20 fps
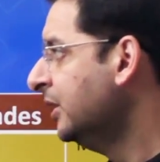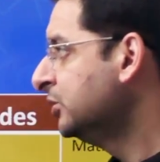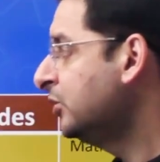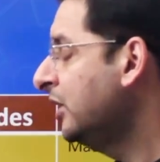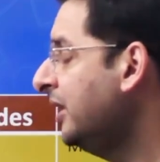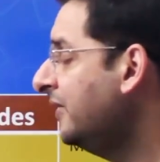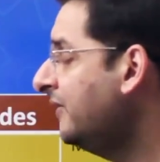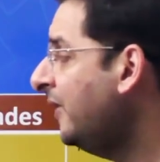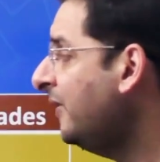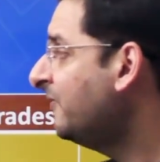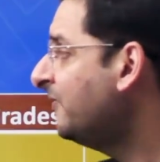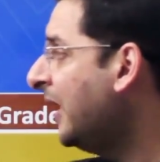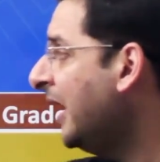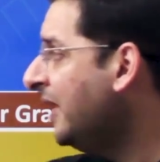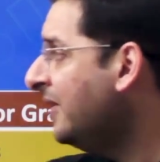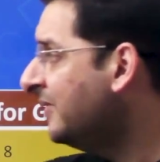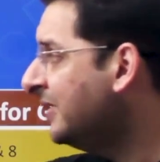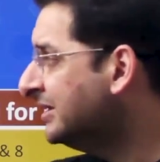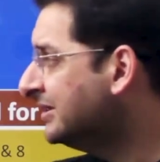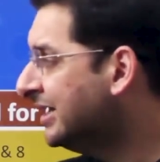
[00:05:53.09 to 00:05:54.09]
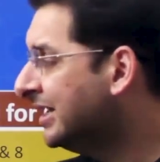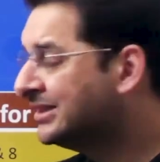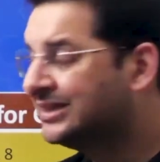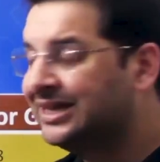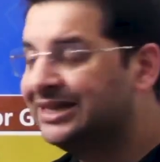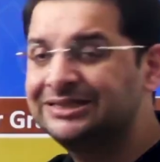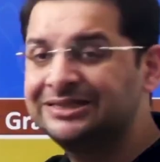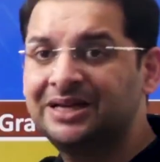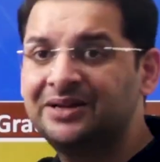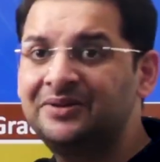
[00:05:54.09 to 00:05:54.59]
So level 5 and
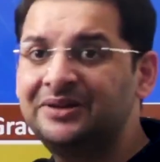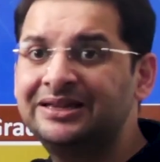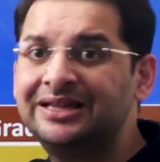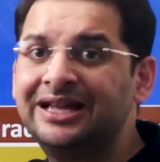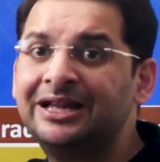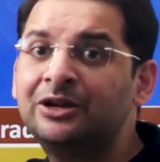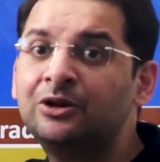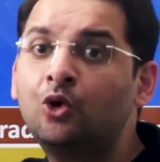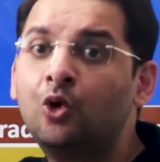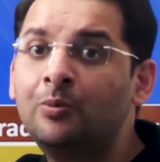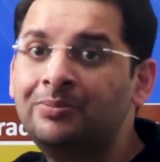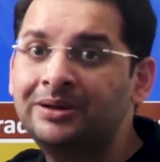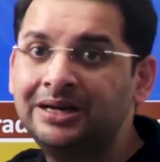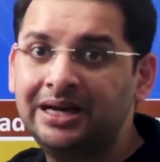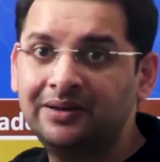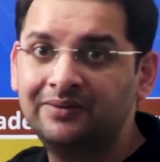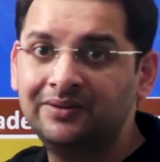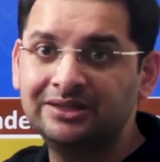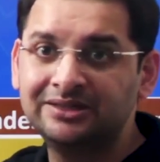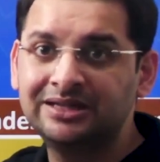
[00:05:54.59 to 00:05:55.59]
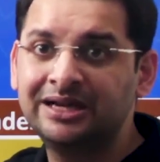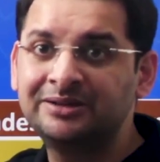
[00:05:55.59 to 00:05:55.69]
6 and 7, they are open levels.